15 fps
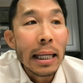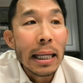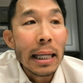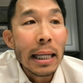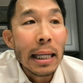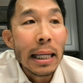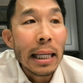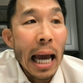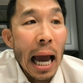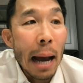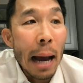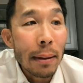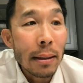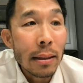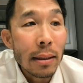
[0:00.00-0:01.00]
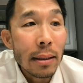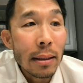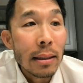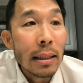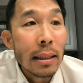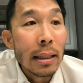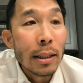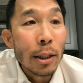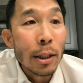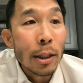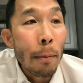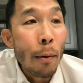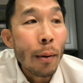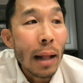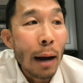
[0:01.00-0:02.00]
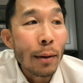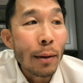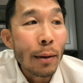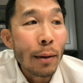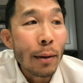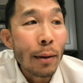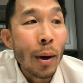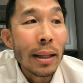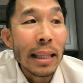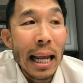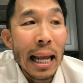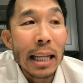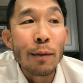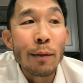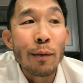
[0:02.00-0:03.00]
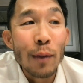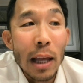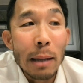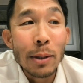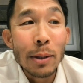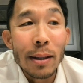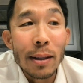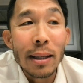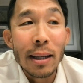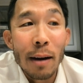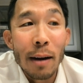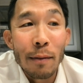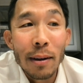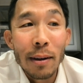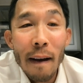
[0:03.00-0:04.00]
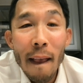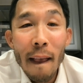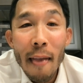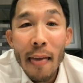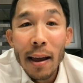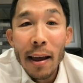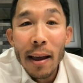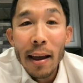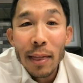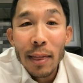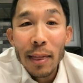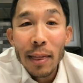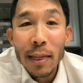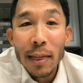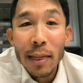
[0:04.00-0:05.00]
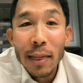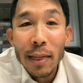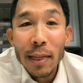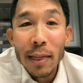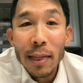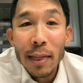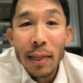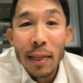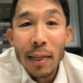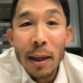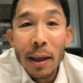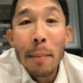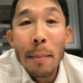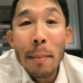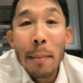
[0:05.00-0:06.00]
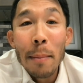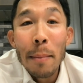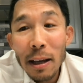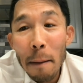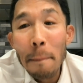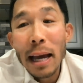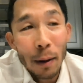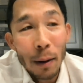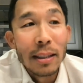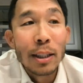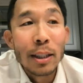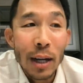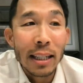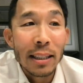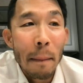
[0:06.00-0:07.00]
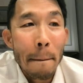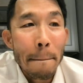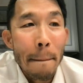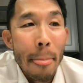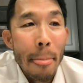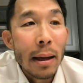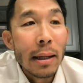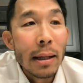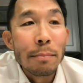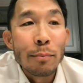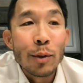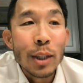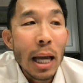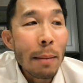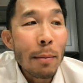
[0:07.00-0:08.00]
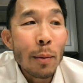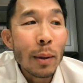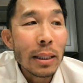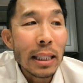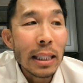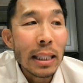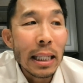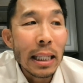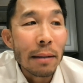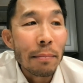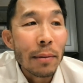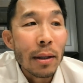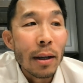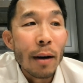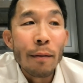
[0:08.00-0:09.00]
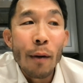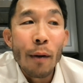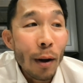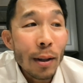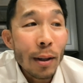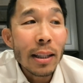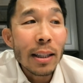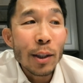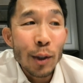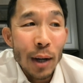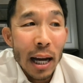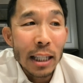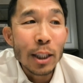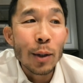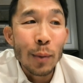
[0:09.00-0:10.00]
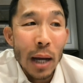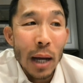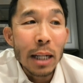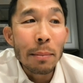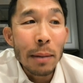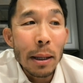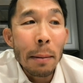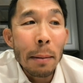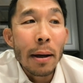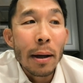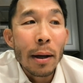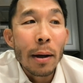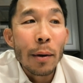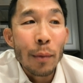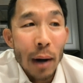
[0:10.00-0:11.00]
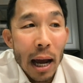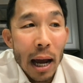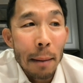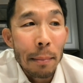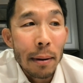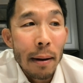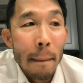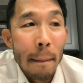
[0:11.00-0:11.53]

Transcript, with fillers: he happened to pull out the one that has flames on the cover, the myths about hell tract. Jamin was thinking of all the tracts to randomly grab,